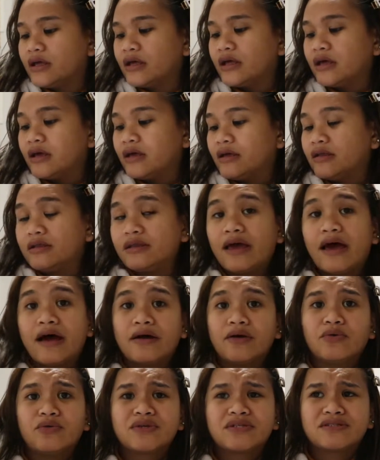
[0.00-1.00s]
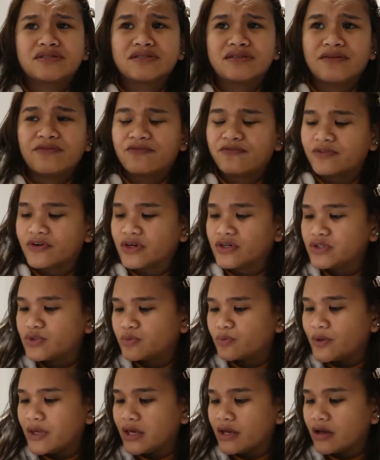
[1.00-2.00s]
And yeah, it was the
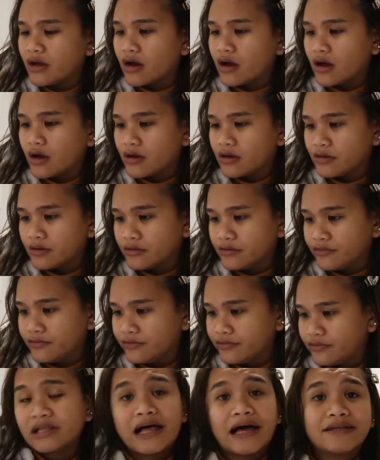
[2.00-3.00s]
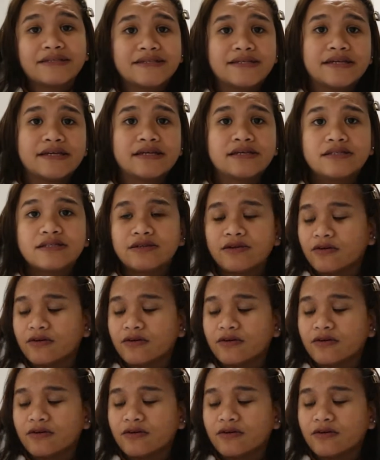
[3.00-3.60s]
first week of classes.